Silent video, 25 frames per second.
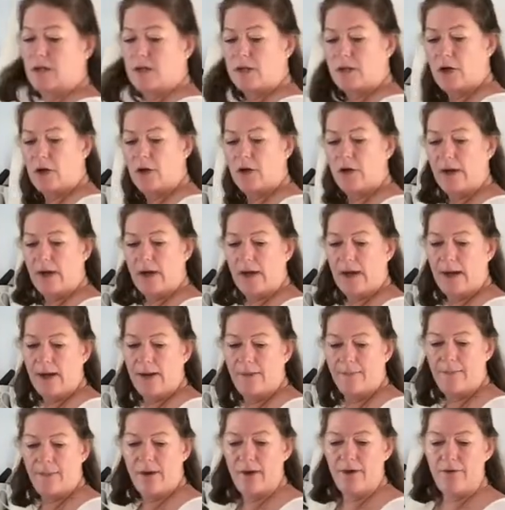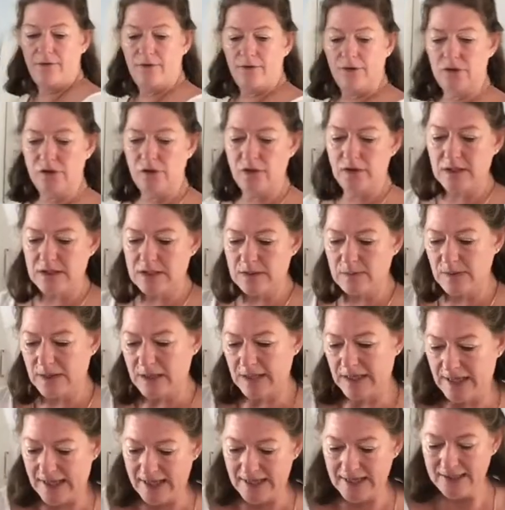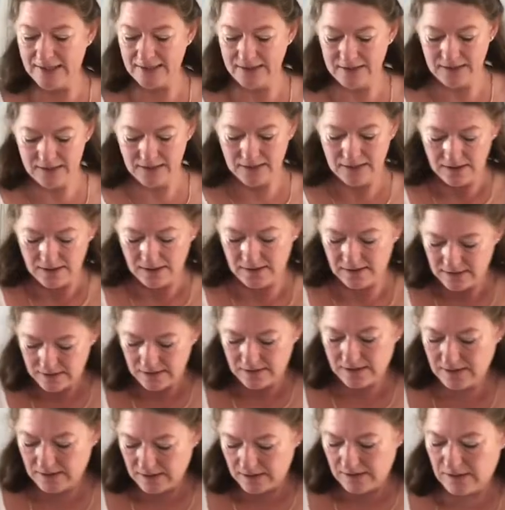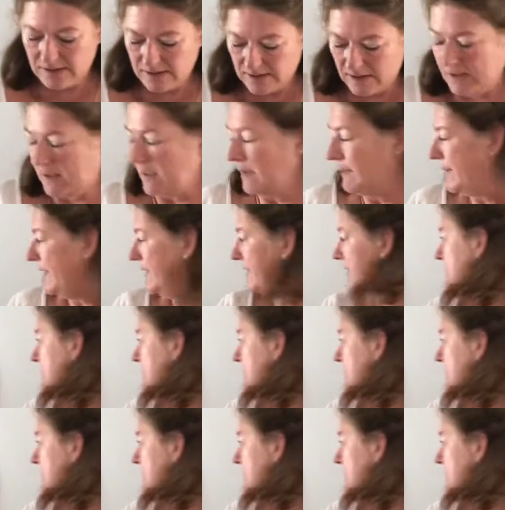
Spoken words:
So to this we're going to add a bit of